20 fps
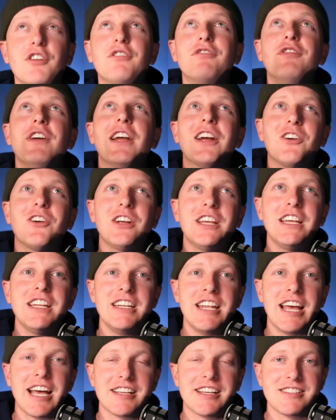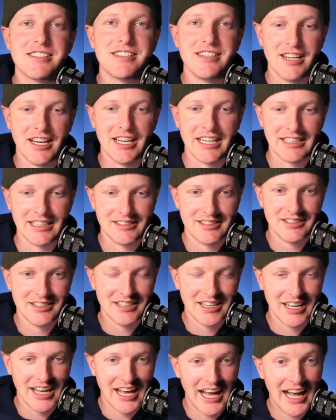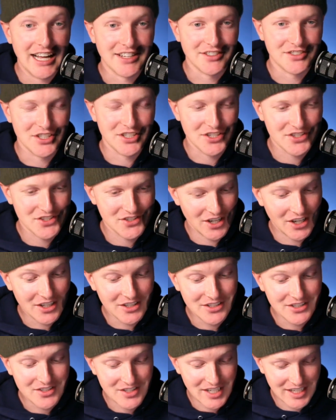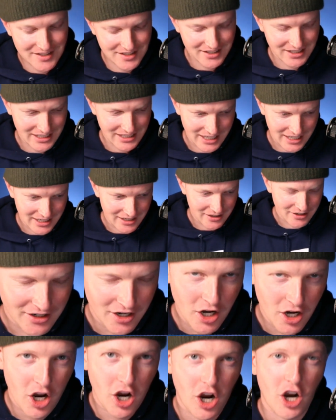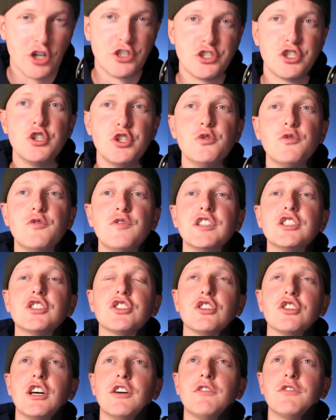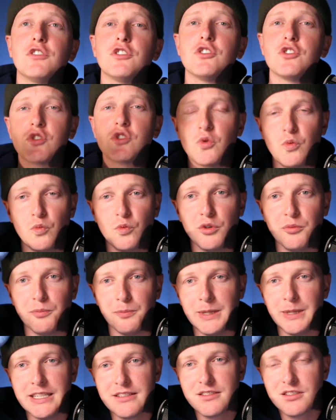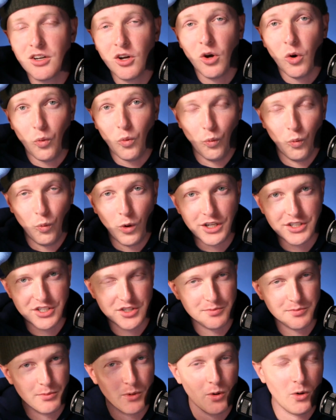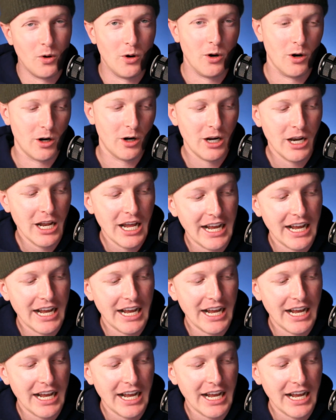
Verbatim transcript: the very next night, as the sun sets again, our two fish lovers will meet once more,